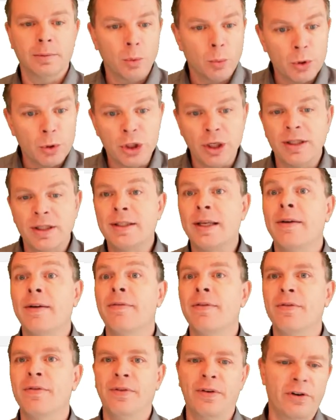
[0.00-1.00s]
we just
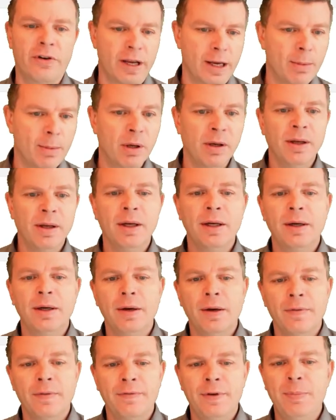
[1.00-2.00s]
have the variable
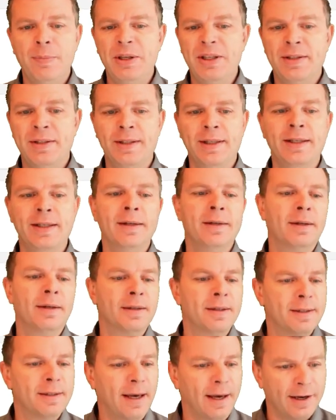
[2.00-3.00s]
VPC
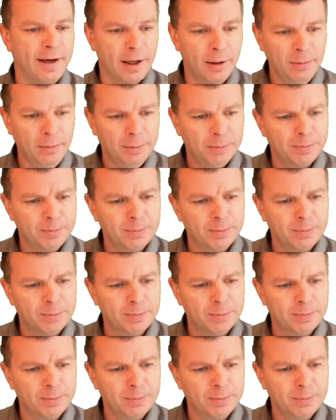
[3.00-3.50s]
CIDR,